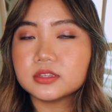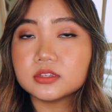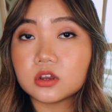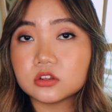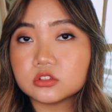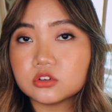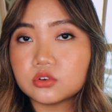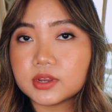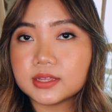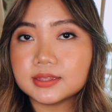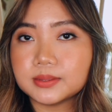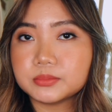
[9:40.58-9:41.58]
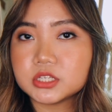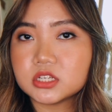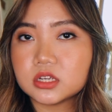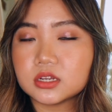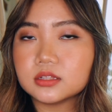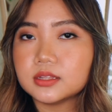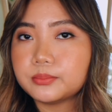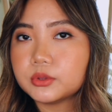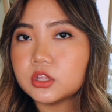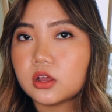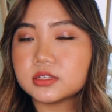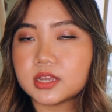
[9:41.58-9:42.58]
is also a lipstick lip
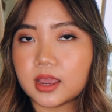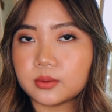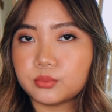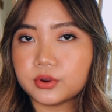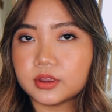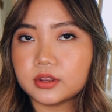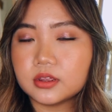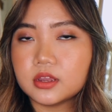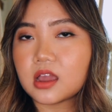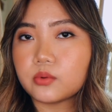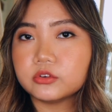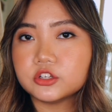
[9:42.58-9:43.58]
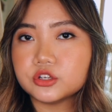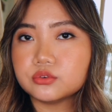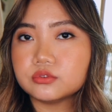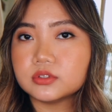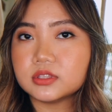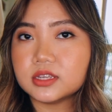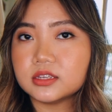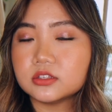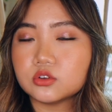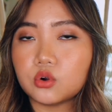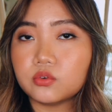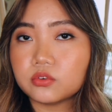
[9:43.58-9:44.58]
gloss hybrid. I would choose
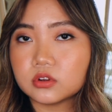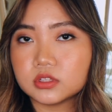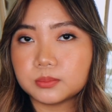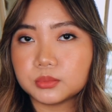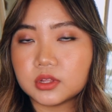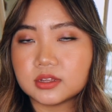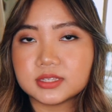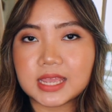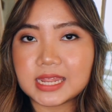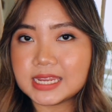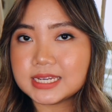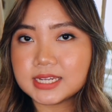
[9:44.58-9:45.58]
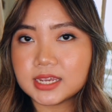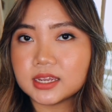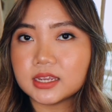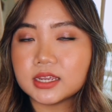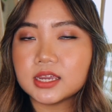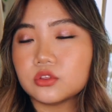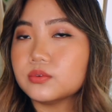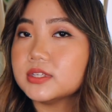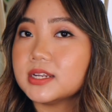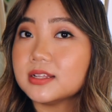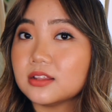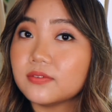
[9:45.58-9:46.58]
these over a lip gloss any day. The reason
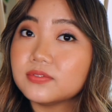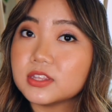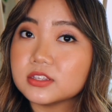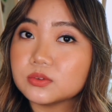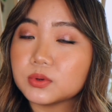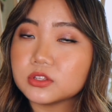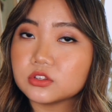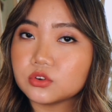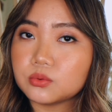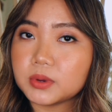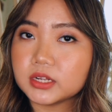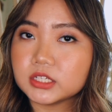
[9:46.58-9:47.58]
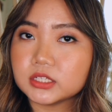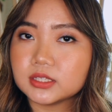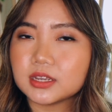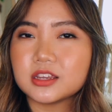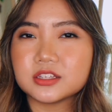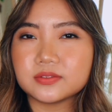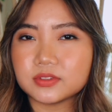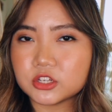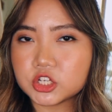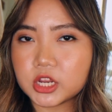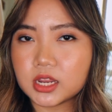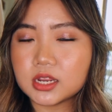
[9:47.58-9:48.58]
I love this one so much is because of the
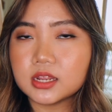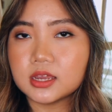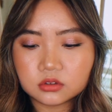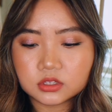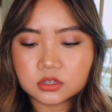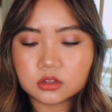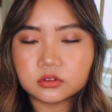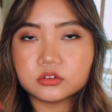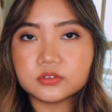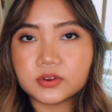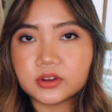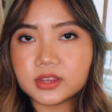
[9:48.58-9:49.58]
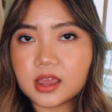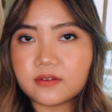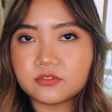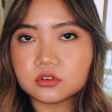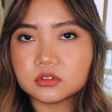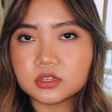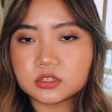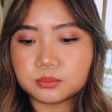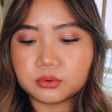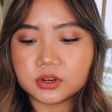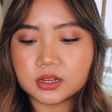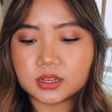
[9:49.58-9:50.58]
shade. This color is very effortless,
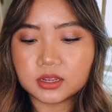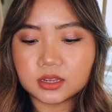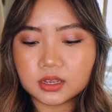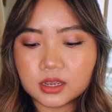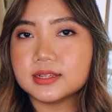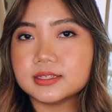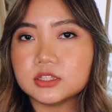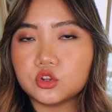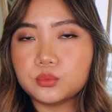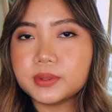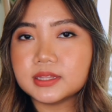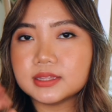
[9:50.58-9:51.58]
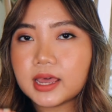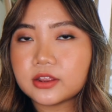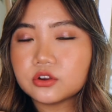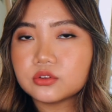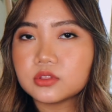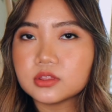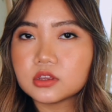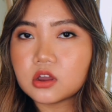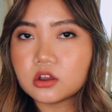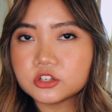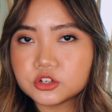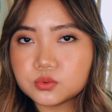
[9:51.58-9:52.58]
pretty. It's a little bit lighter than the
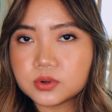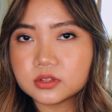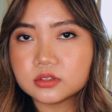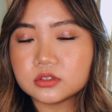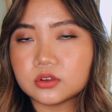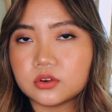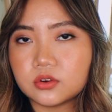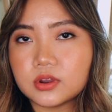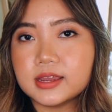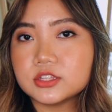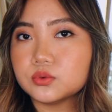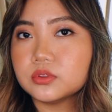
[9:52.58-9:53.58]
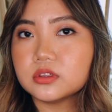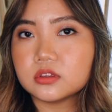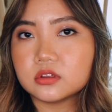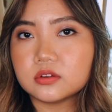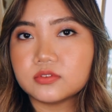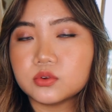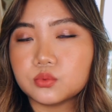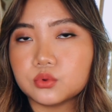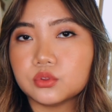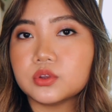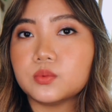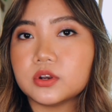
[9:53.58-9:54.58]
Kaja one, so it's really good if you
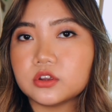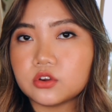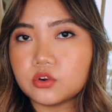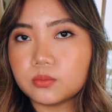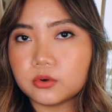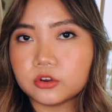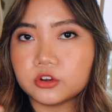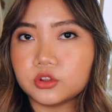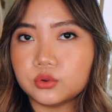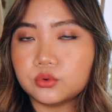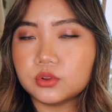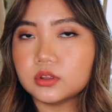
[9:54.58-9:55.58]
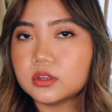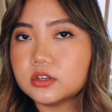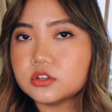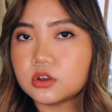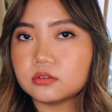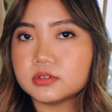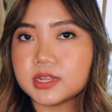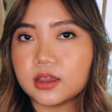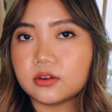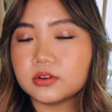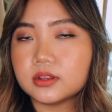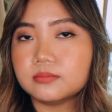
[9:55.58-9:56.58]
really want to go more nude and toned
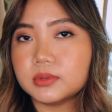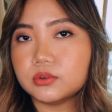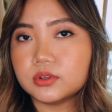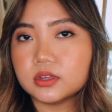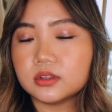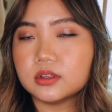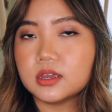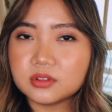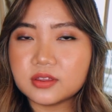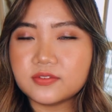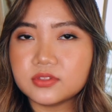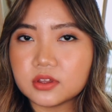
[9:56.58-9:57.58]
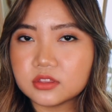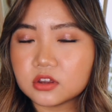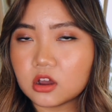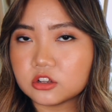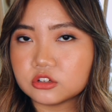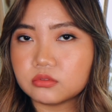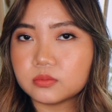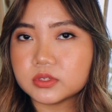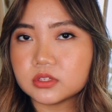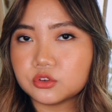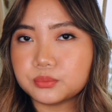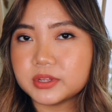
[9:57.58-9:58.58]
down and muted. If you thought the Kaja one was
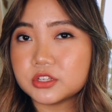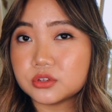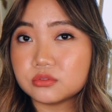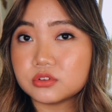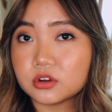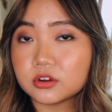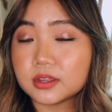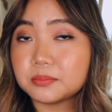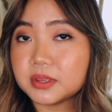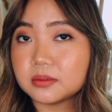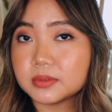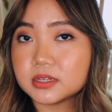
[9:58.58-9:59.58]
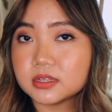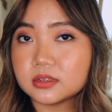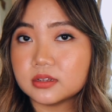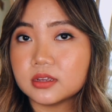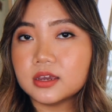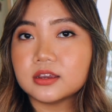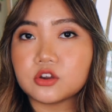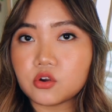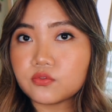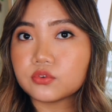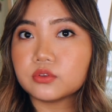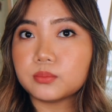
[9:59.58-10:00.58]
a little bit too dark and pigmented, go
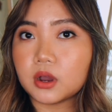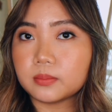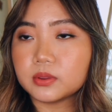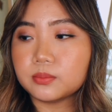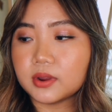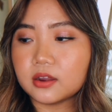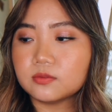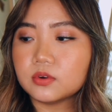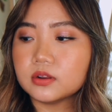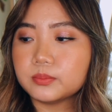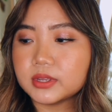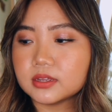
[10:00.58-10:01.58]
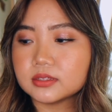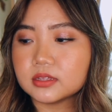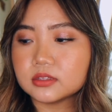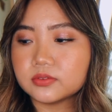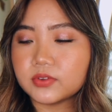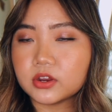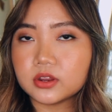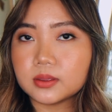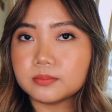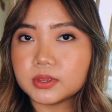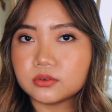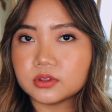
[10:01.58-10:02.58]
for the Bobbi Brown one because it's very
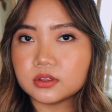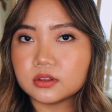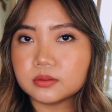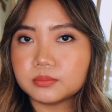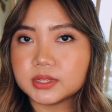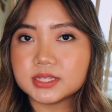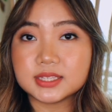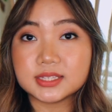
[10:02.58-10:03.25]
muted, but it's the